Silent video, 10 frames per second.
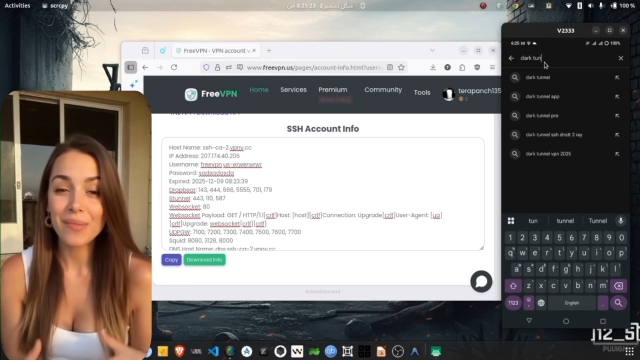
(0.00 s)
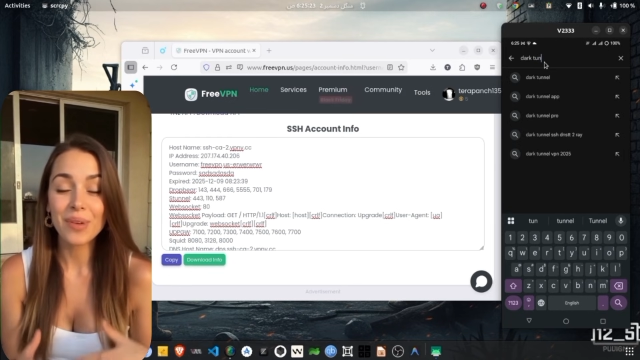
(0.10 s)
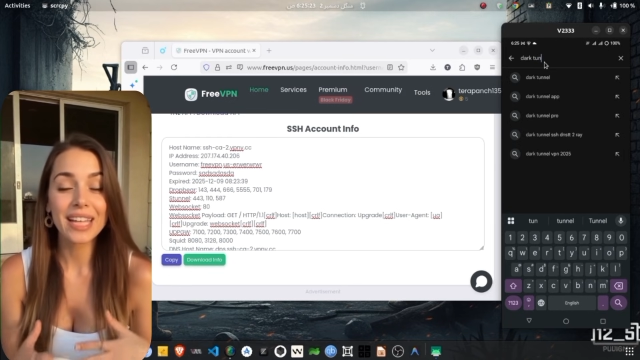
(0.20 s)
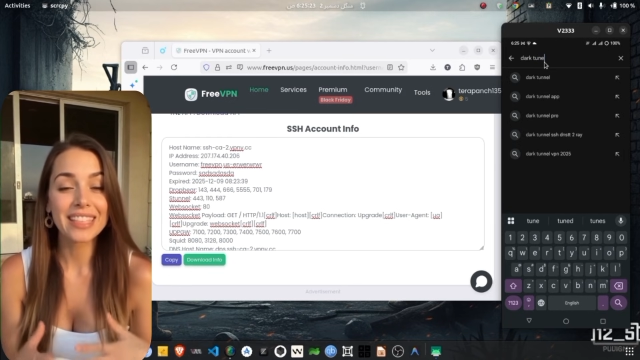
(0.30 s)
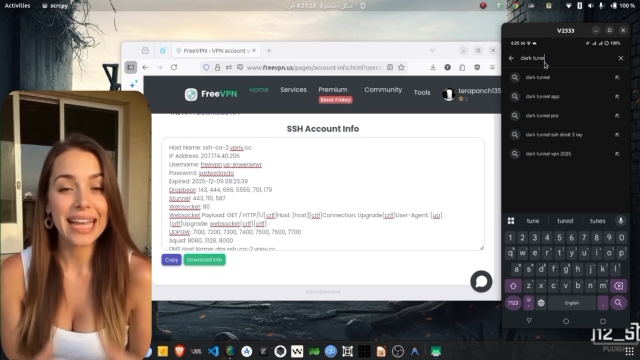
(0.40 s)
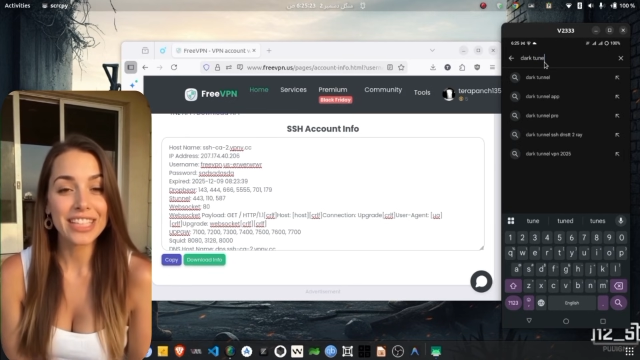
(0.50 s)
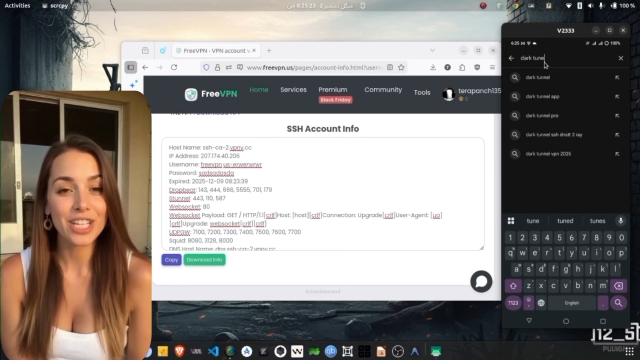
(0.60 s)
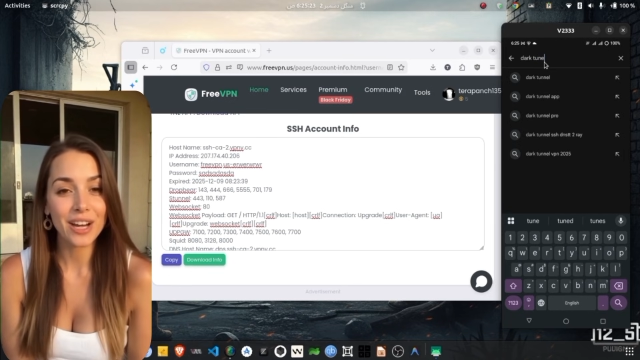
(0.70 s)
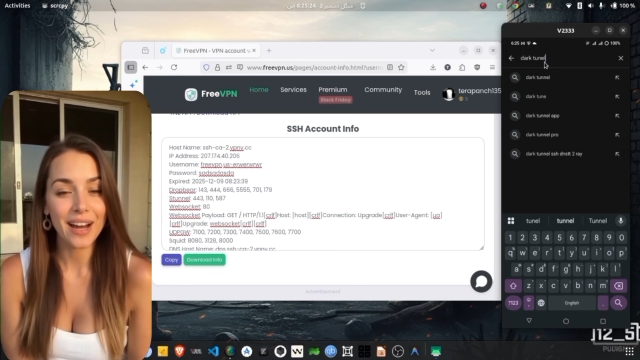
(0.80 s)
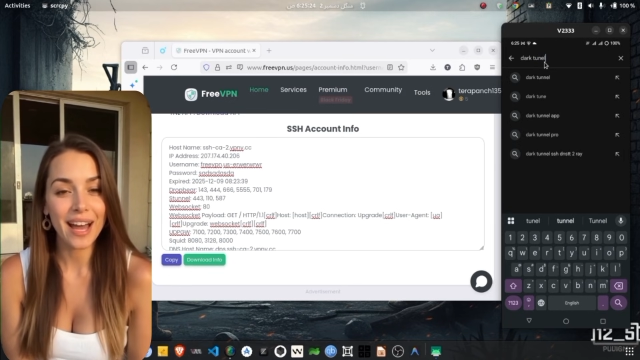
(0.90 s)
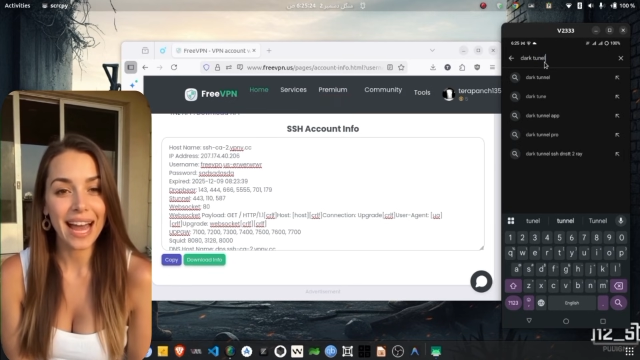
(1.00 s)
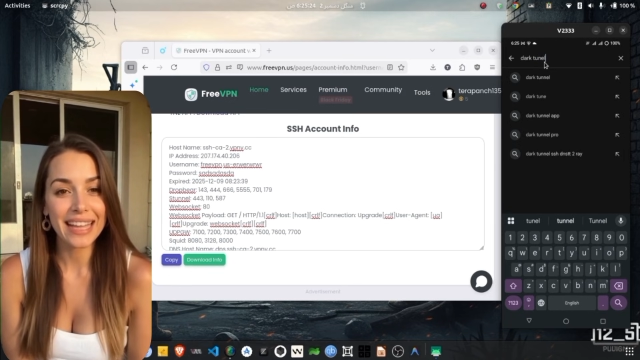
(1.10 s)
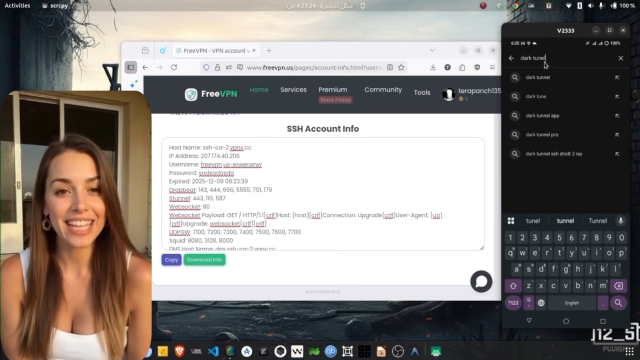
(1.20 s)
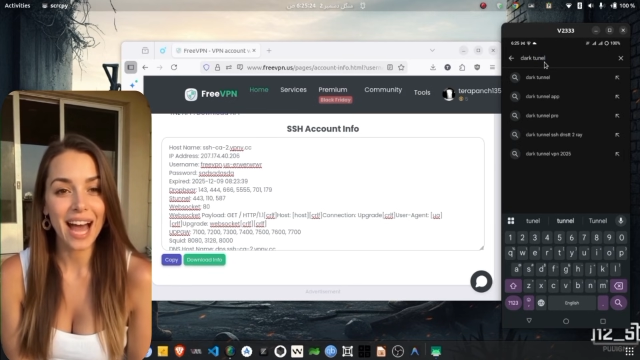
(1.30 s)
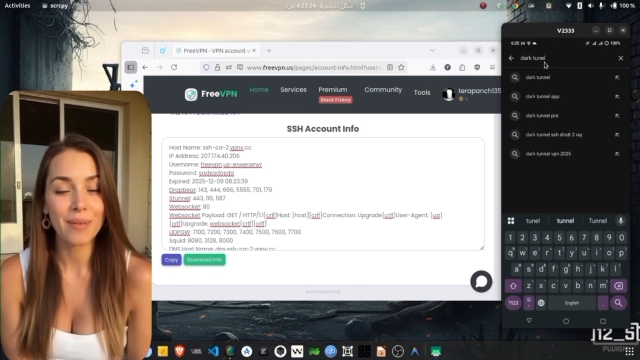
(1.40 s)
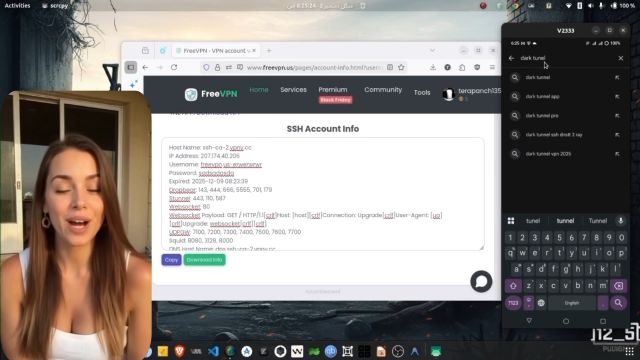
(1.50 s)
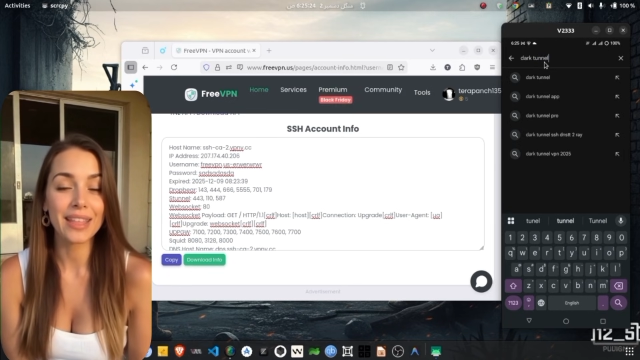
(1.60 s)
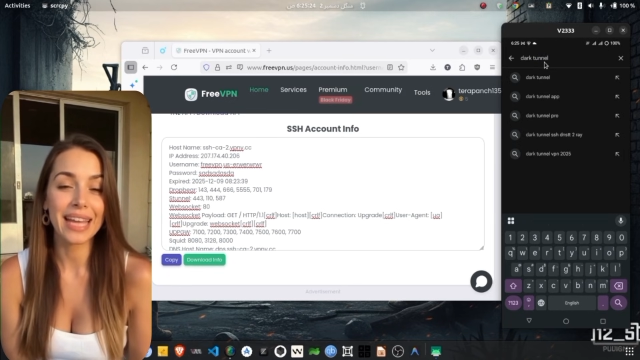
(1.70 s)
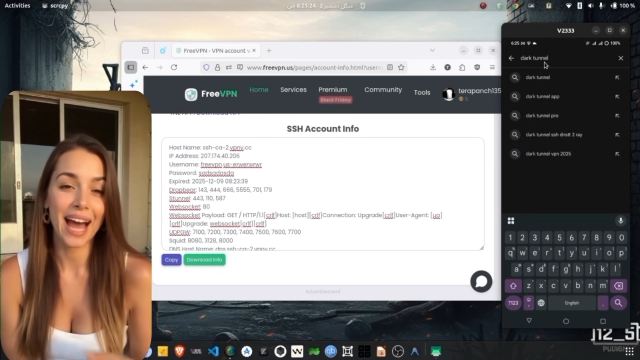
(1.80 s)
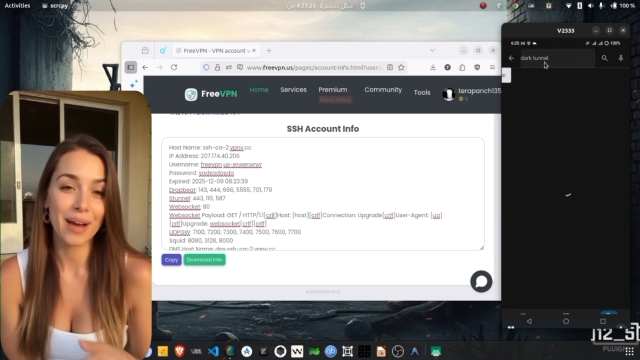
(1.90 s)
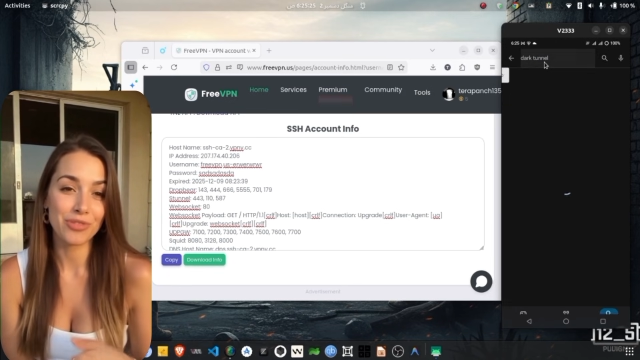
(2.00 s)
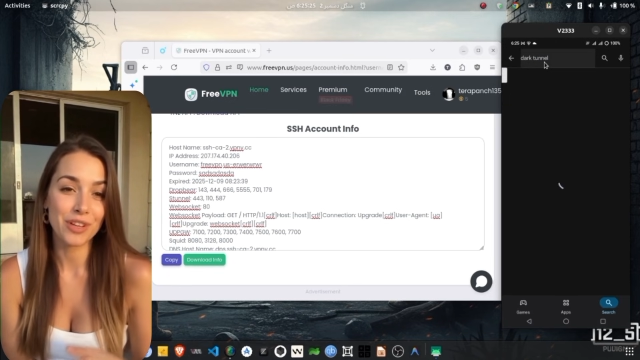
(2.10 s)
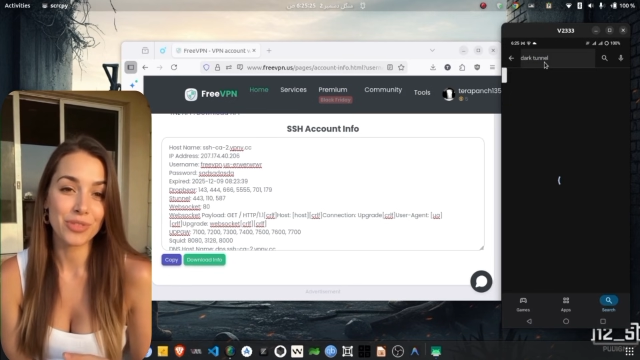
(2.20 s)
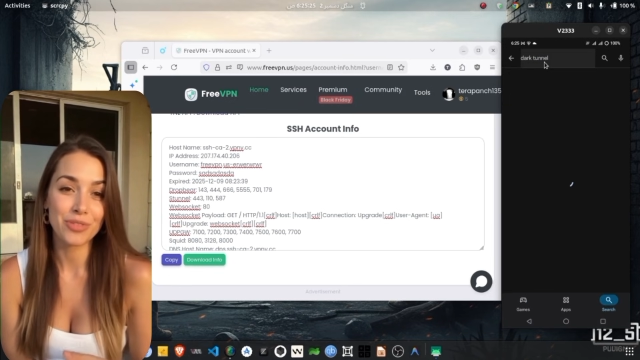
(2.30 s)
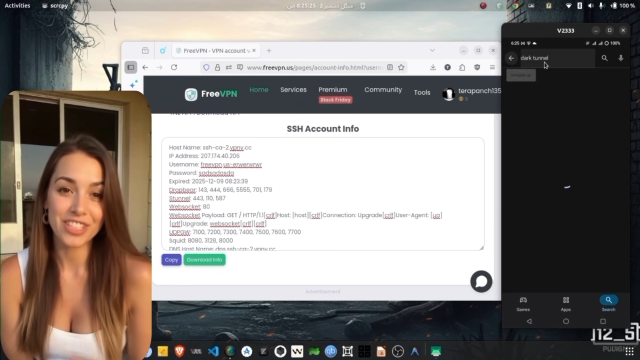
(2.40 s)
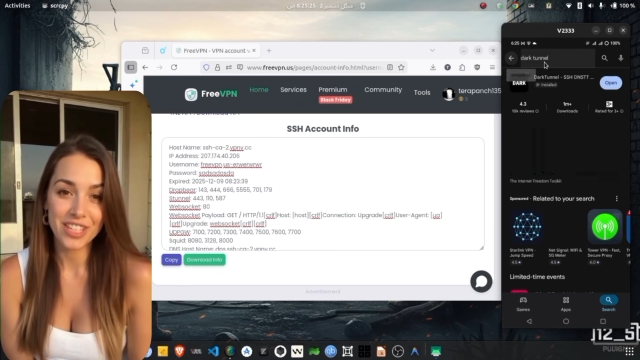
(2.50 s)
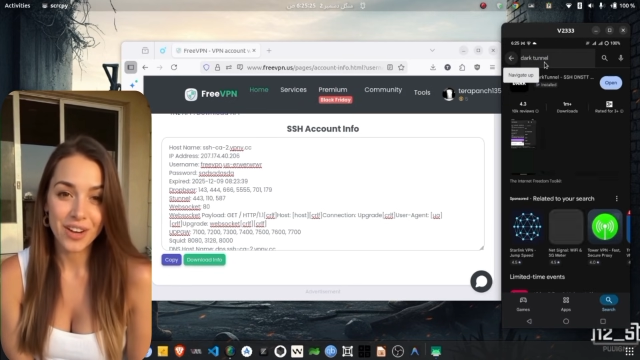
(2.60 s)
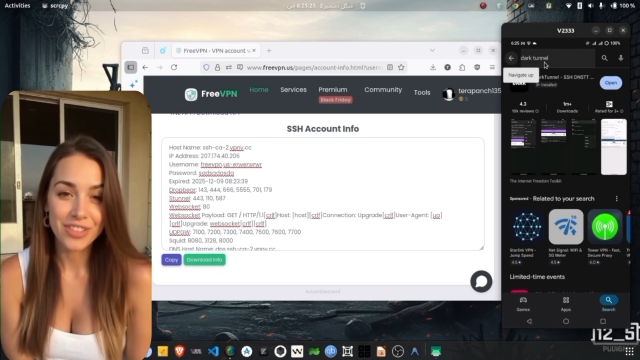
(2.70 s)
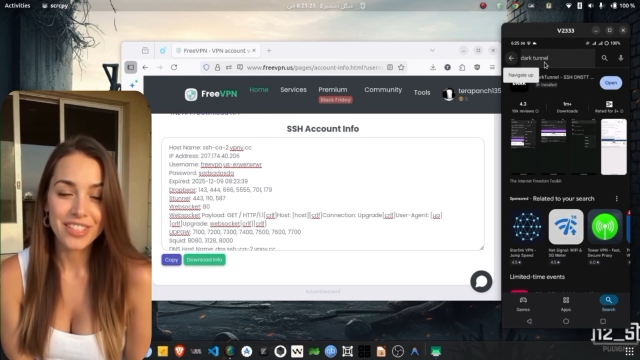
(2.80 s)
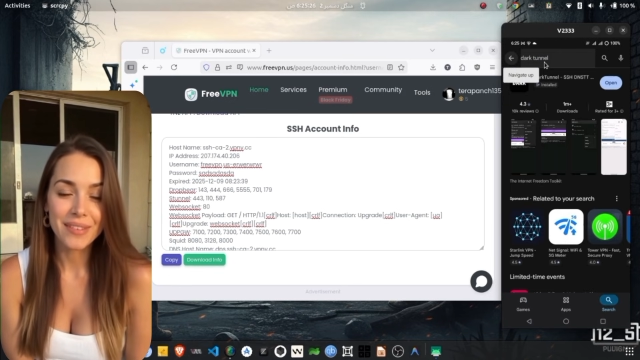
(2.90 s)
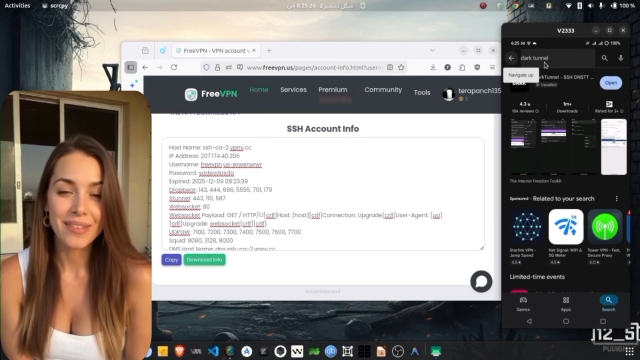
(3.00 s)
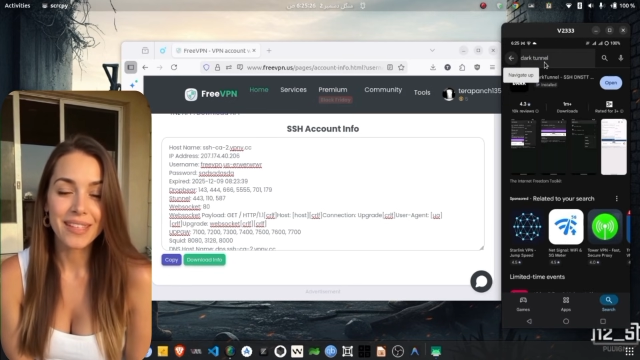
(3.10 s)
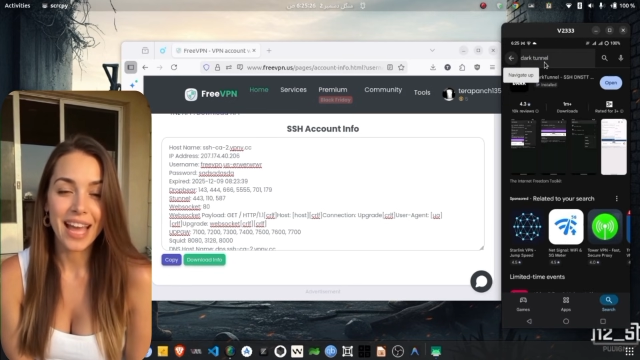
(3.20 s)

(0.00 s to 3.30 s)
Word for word: press Enter, and tap on the app from the results.